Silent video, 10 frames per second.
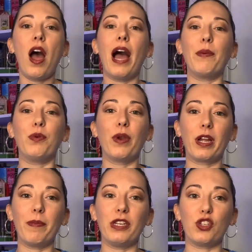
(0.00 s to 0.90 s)
I would
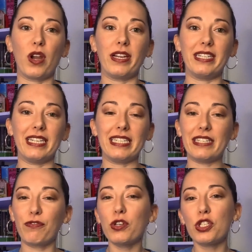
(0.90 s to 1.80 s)
recommend trying to get
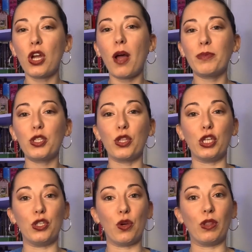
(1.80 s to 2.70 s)
different shops so
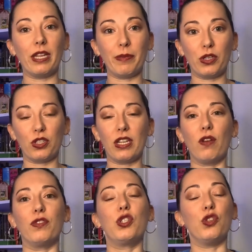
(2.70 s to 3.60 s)
that you don't limit
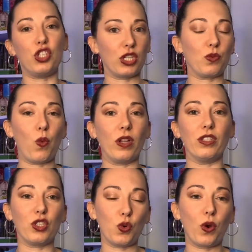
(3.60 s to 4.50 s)
yourselves to just
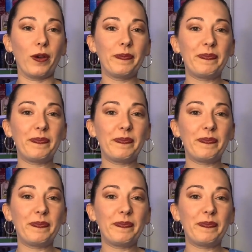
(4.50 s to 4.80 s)
one store.